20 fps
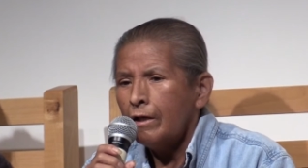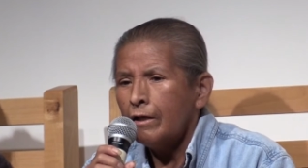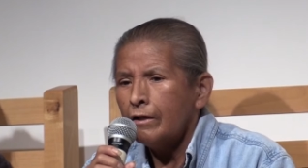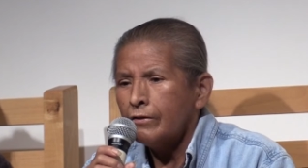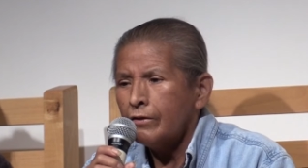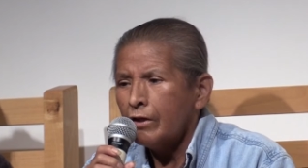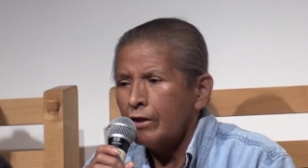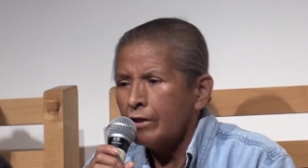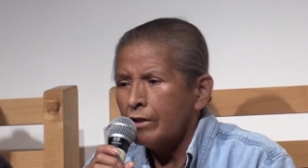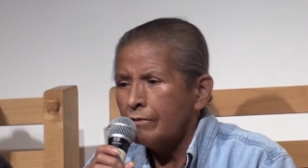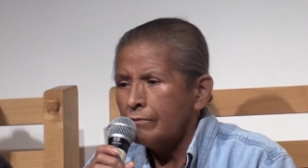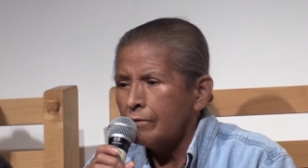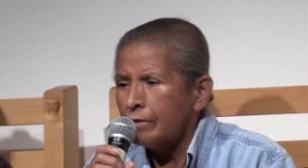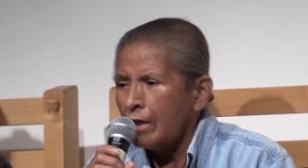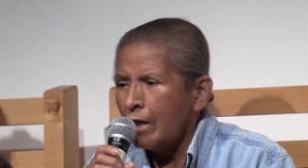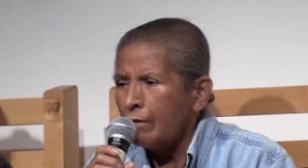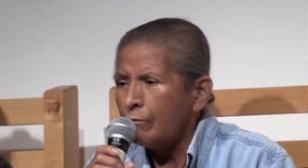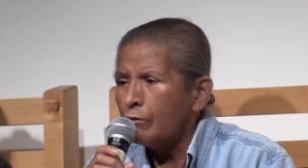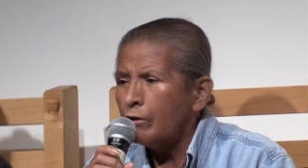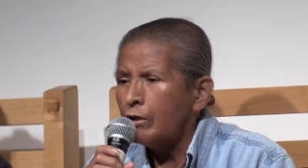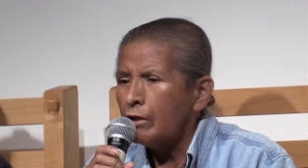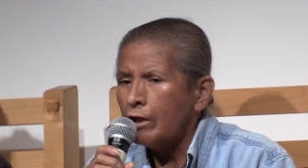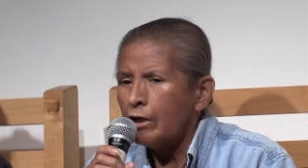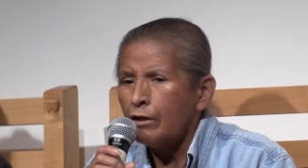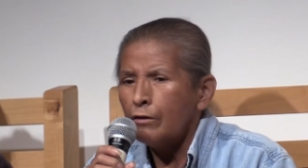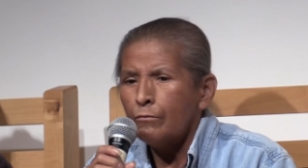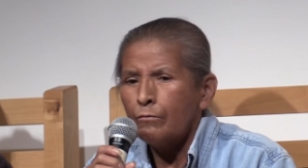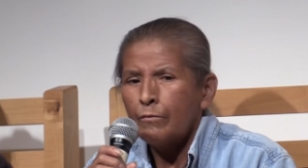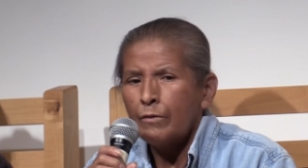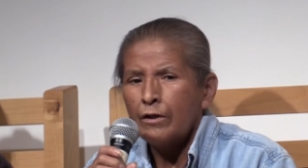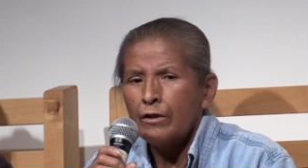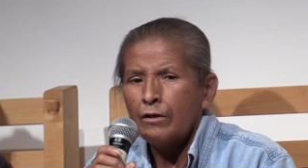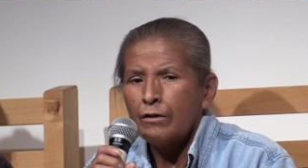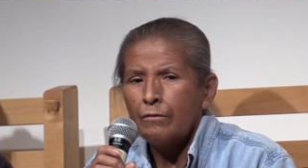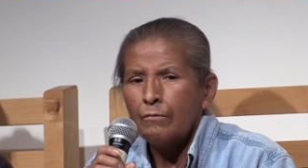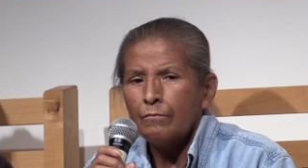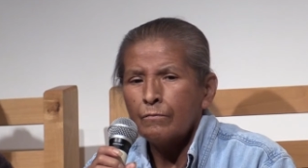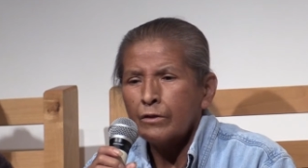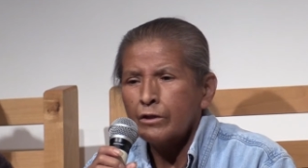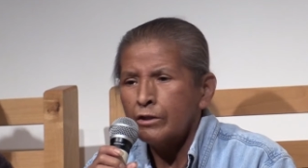and then that will help um,